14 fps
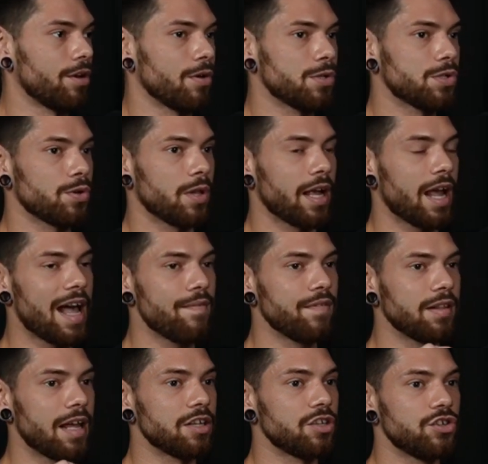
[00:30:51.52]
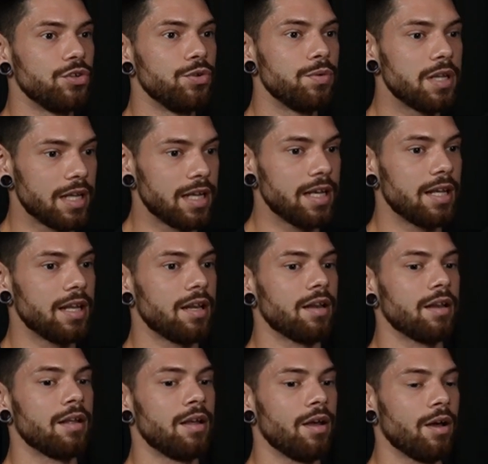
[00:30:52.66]
So like having that tuned in
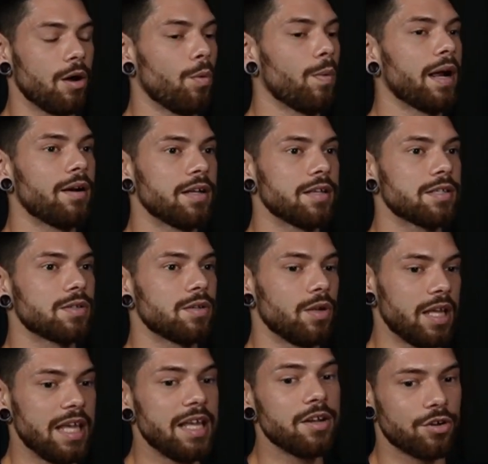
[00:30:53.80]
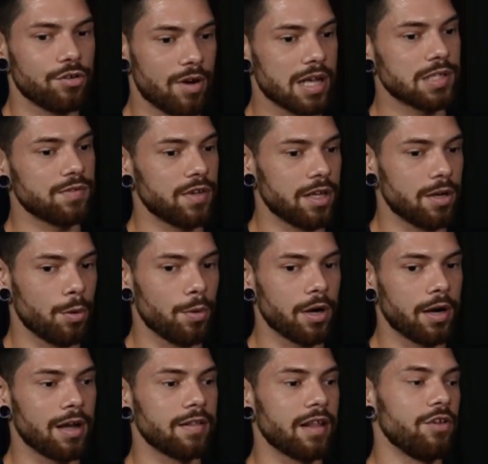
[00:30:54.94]
awareness in a CrossFit
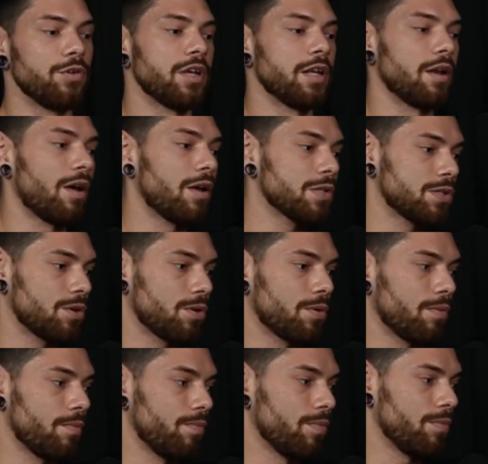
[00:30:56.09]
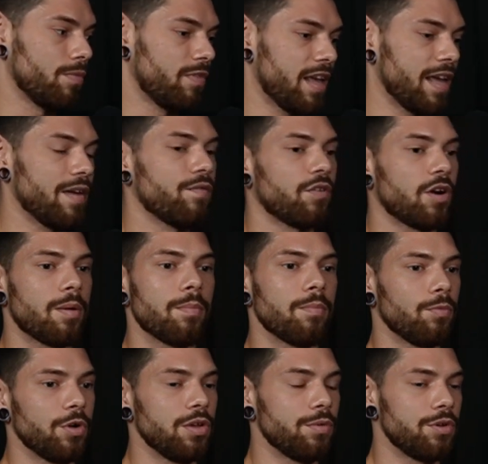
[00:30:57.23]
workout that you can also take from
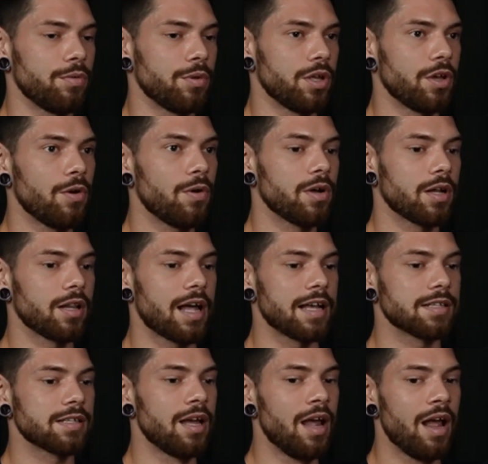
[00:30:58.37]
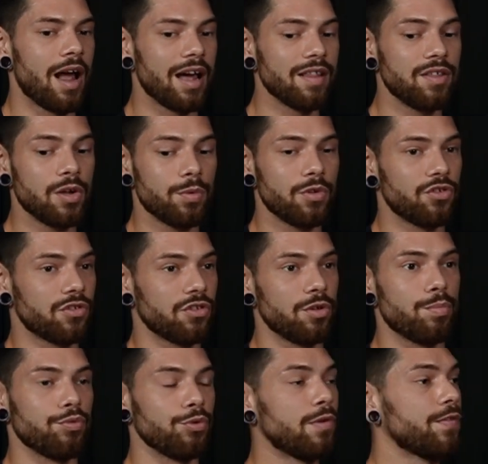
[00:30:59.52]
what you would do in a yoga class, I think would just
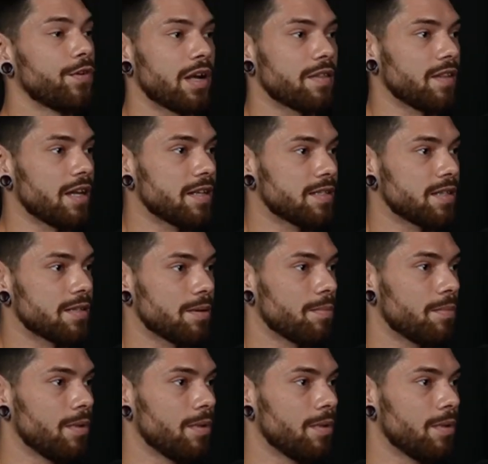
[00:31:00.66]
improve your athleticism.